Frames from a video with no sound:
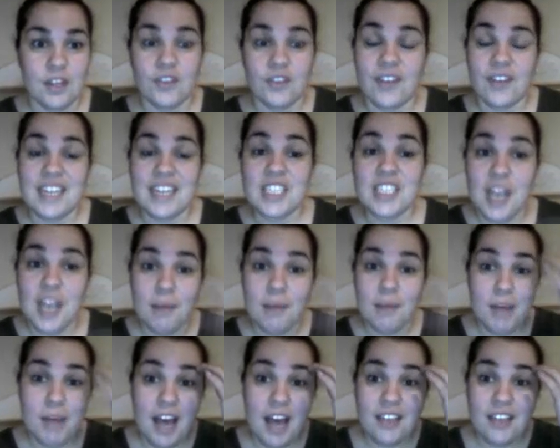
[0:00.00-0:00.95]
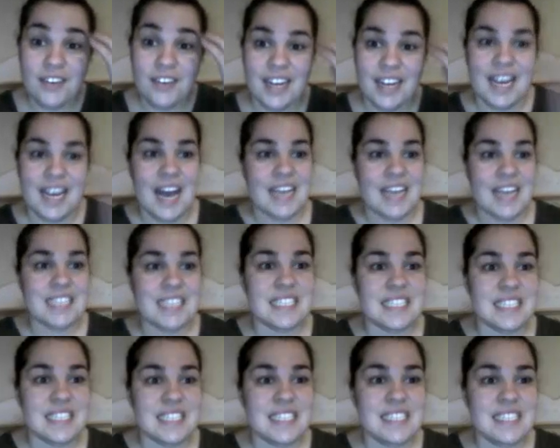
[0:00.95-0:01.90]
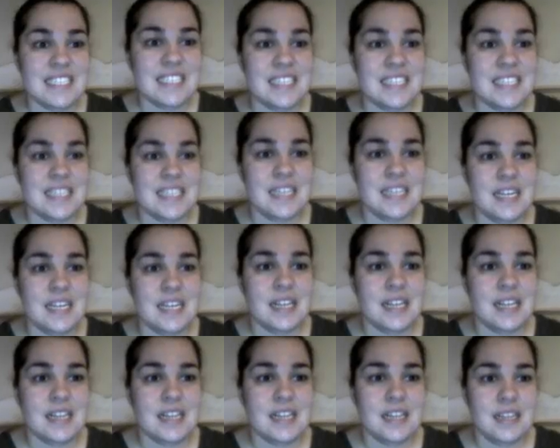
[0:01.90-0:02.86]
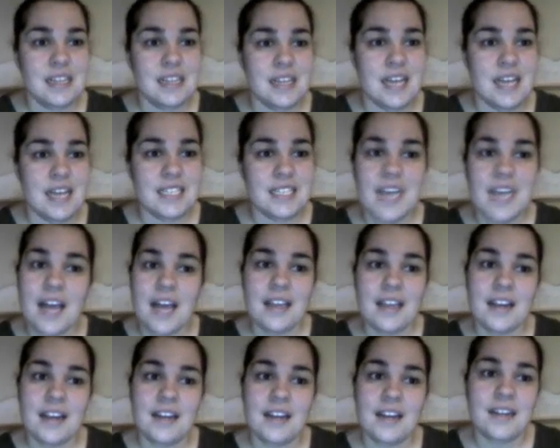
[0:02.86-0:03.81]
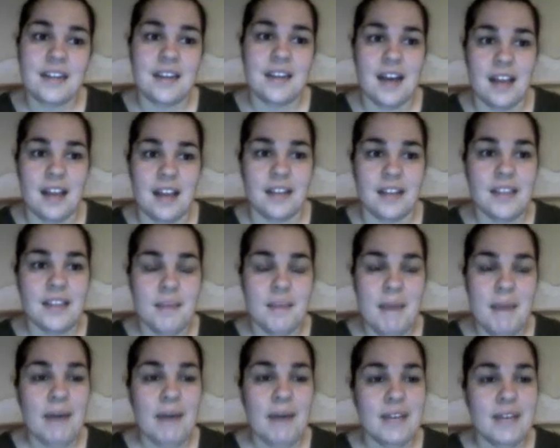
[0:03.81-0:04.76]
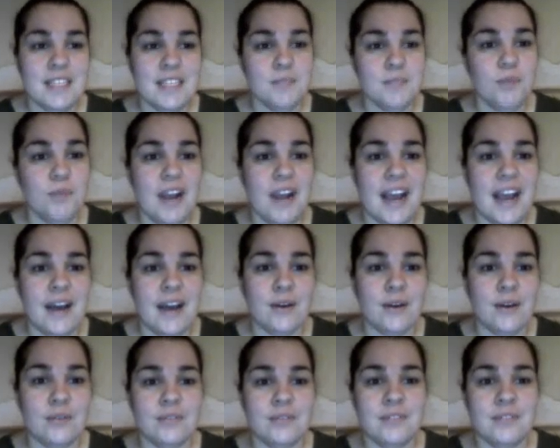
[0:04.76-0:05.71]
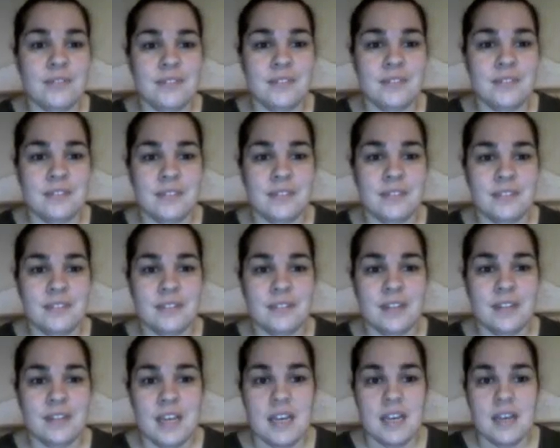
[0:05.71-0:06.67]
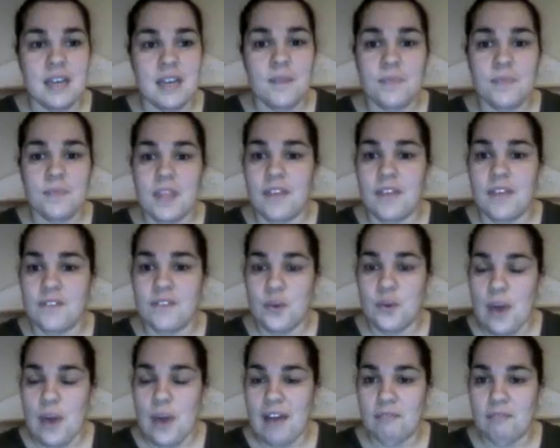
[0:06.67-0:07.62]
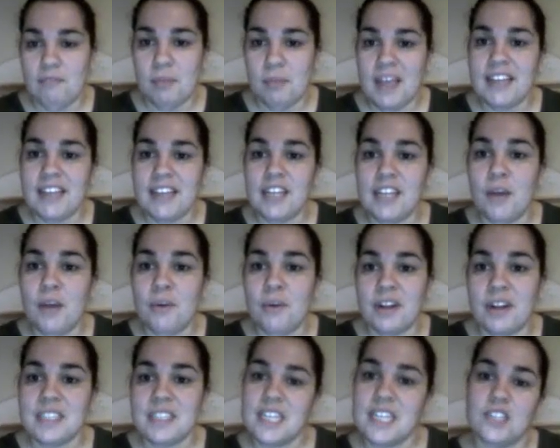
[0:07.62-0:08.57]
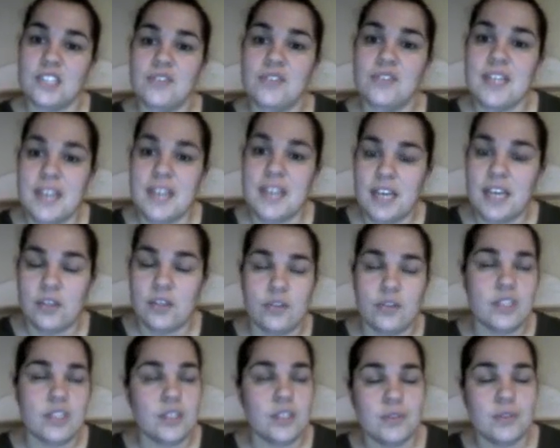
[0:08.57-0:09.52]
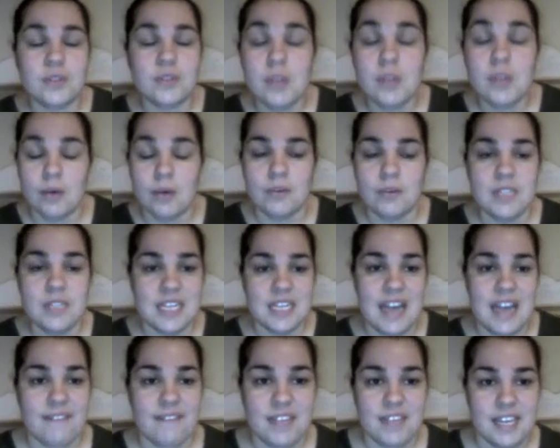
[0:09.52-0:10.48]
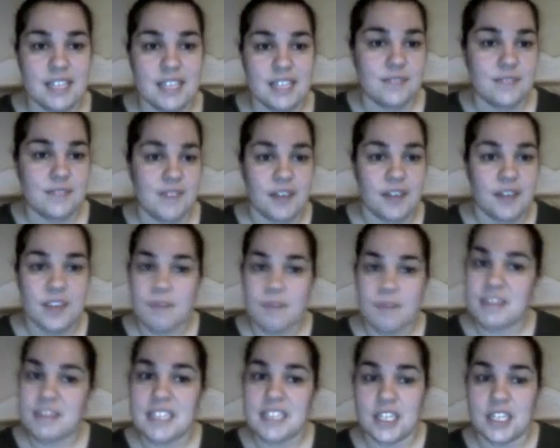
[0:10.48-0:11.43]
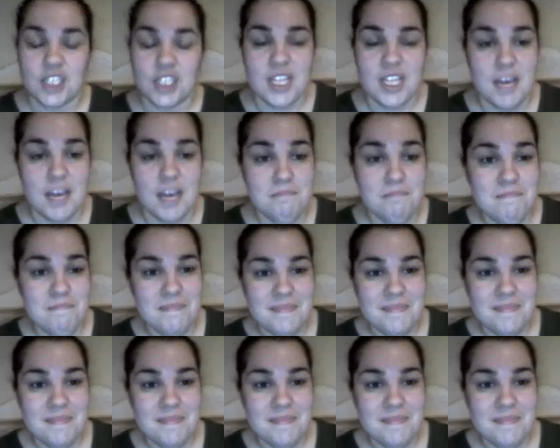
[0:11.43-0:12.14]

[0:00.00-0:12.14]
Great job coloring, guys. Let's color. Color the mountains brown. If you have Play-Doh or a sensory thing, you can use those and have the kids feel them and touch them.